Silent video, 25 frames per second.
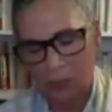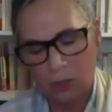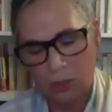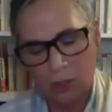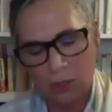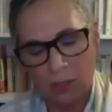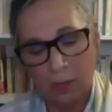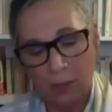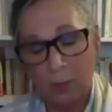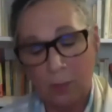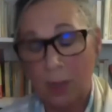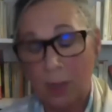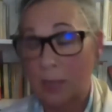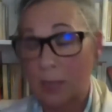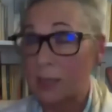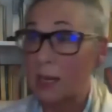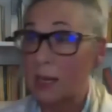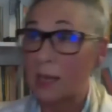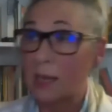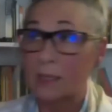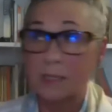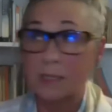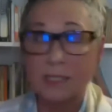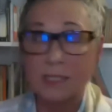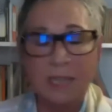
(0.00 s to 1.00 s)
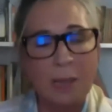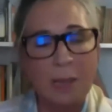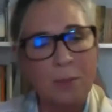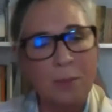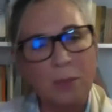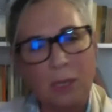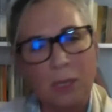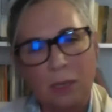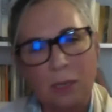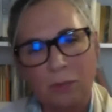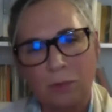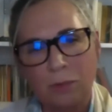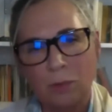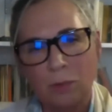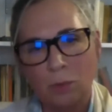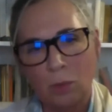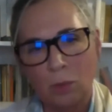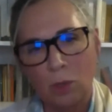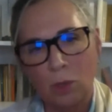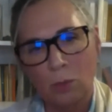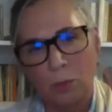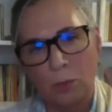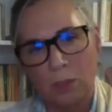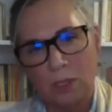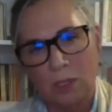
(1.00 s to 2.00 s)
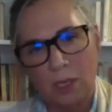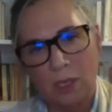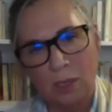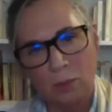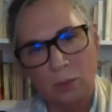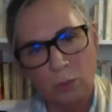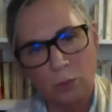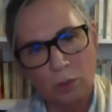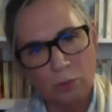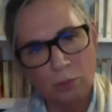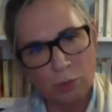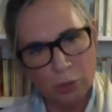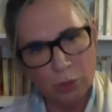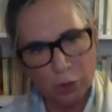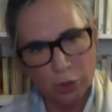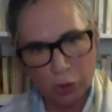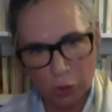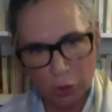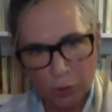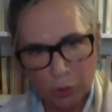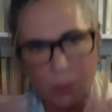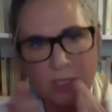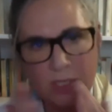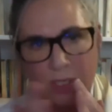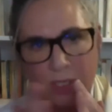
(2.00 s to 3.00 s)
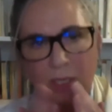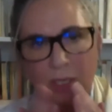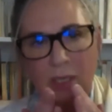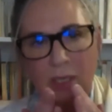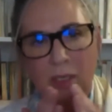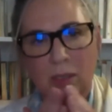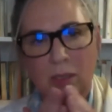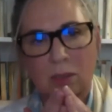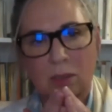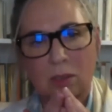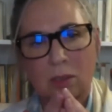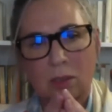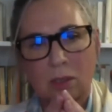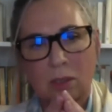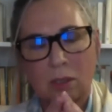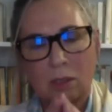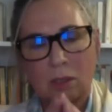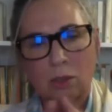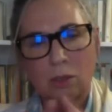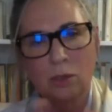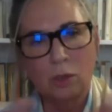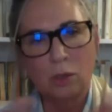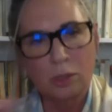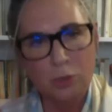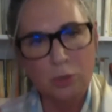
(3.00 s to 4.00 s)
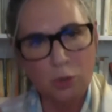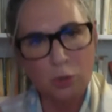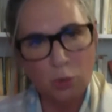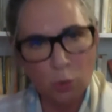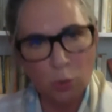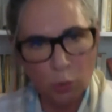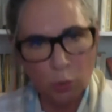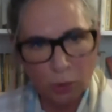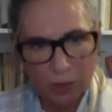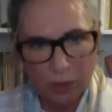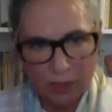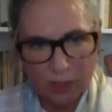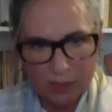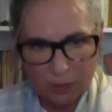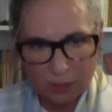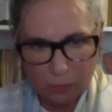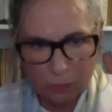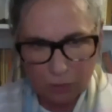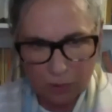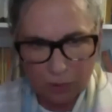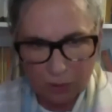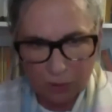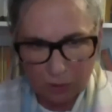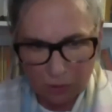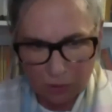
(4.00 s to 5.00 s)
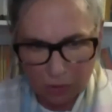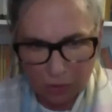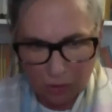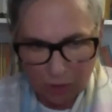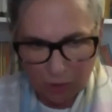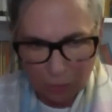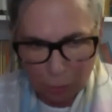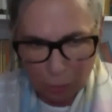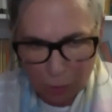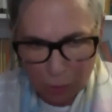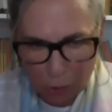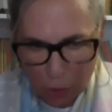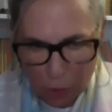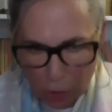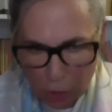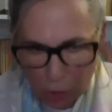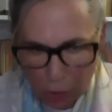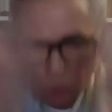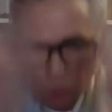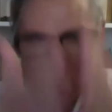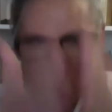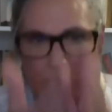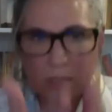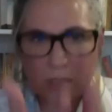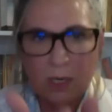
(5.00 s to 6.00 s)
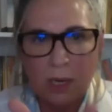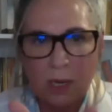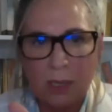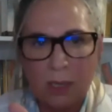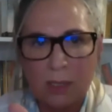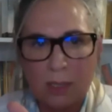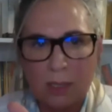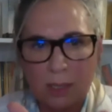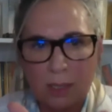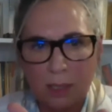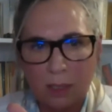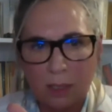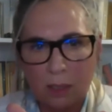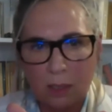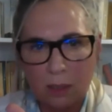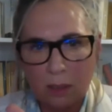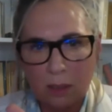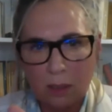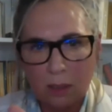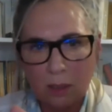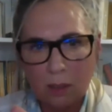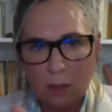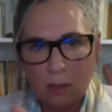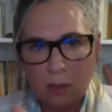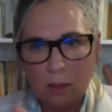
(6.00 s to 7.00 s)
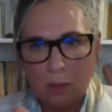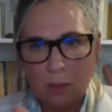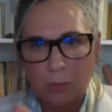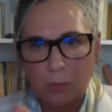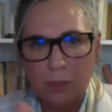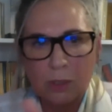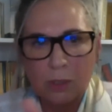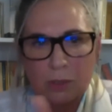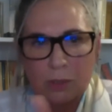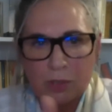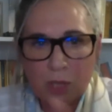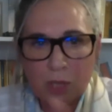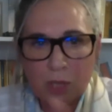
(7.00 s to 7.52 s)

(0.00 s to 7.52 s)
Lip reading: them at some given moment? And we're reducing it. You know, a story is a reduced idea, because